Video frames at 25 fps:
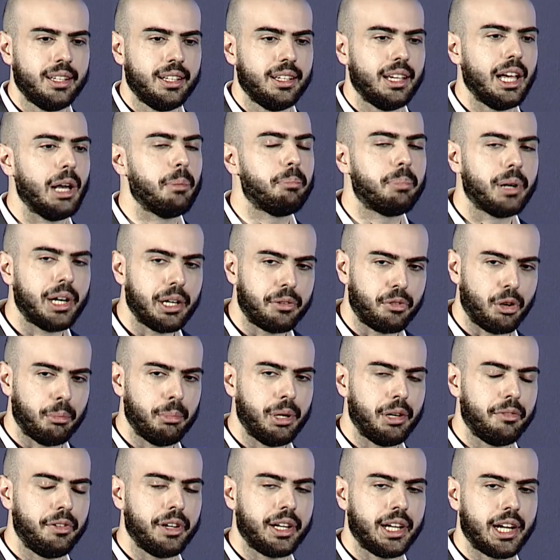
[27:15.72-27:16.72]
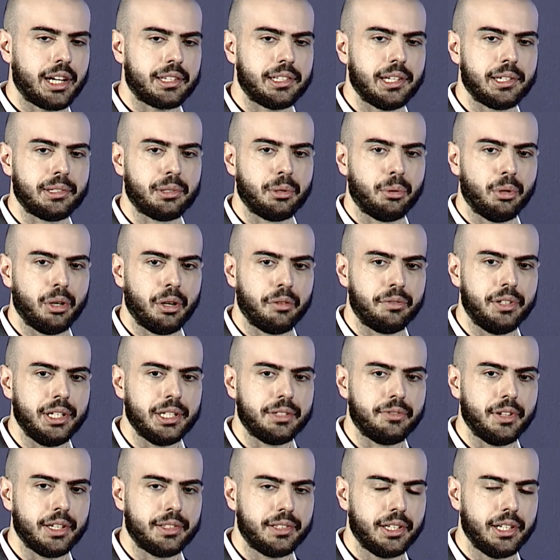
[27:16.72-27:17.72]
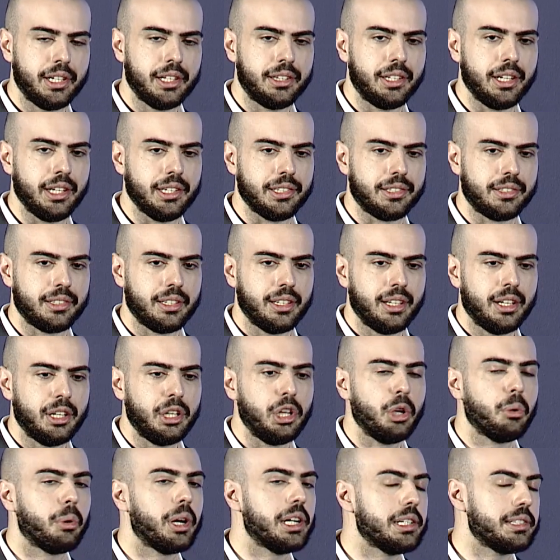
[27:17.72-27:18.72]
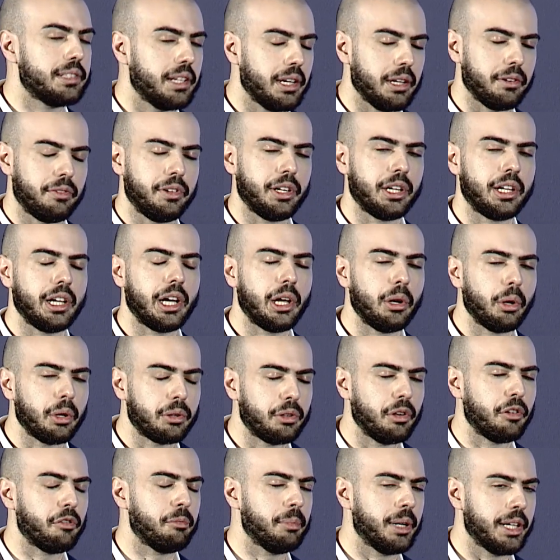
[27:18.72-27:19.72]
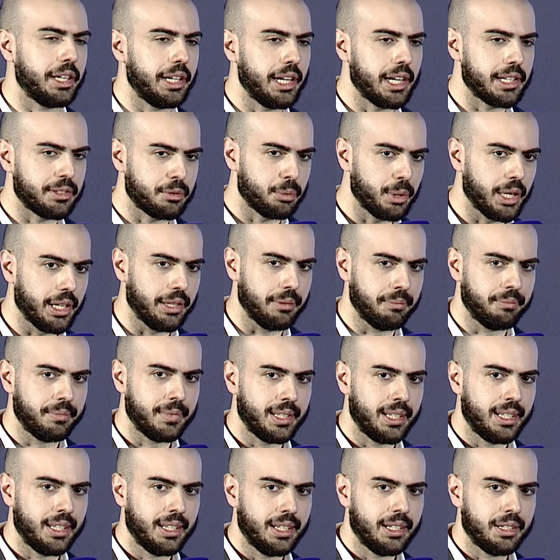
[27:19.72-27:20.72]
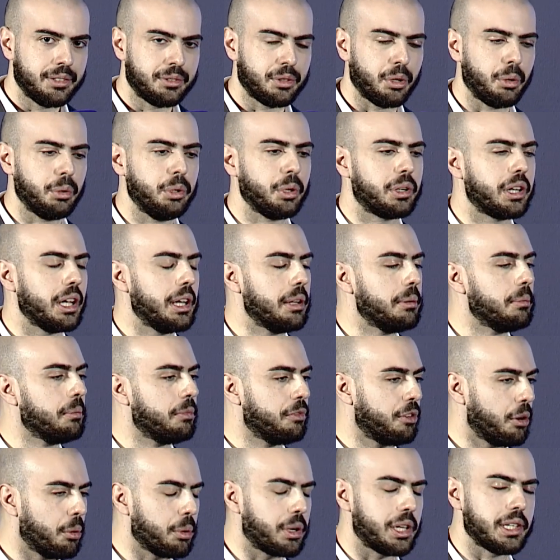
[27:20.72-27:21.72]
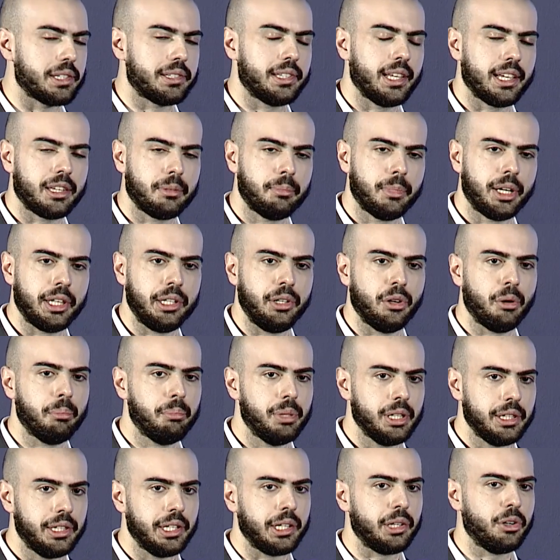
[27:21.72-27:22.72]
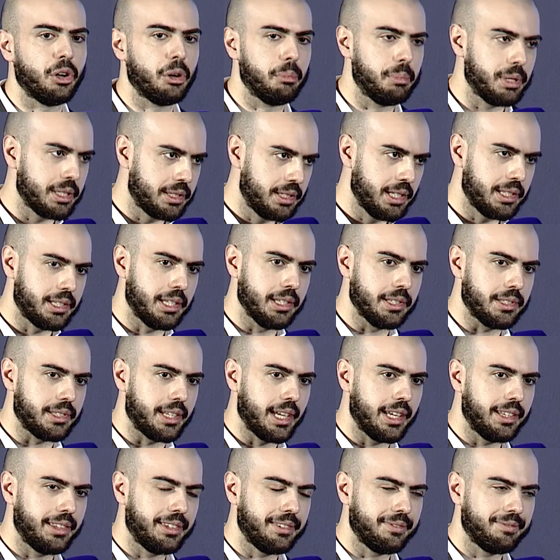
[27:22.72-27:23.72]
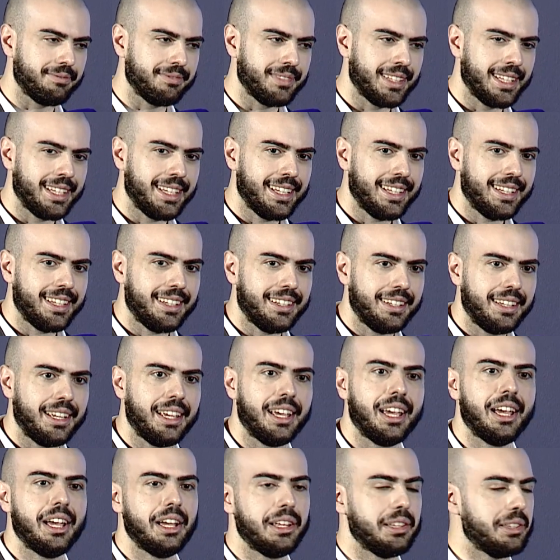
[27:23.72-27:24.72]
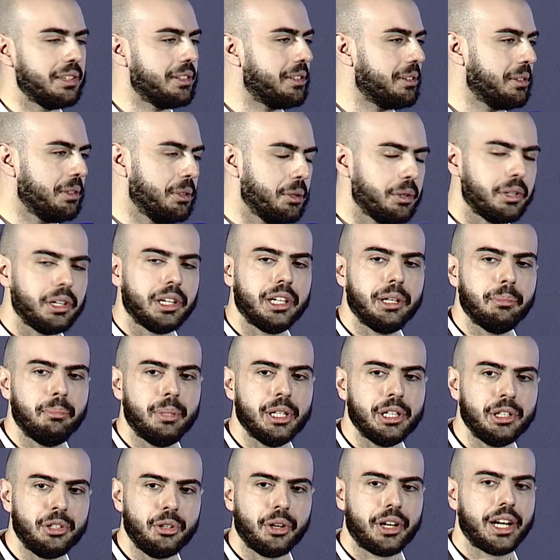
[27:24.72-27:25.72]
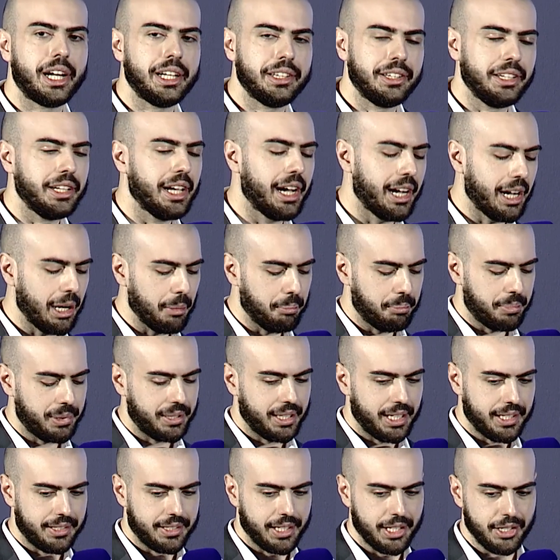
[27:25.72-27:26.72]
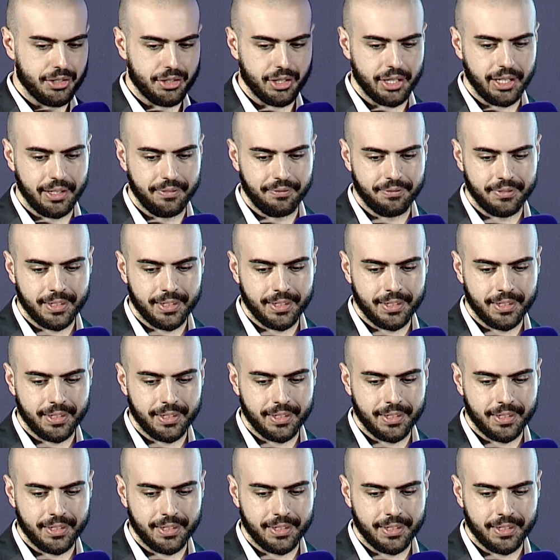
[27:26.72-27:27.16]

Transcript: apart from having access to all of these facilities, you are saving a lot of money as well. So you can focus that money on building your business instead, and you really build your idea up, essentially.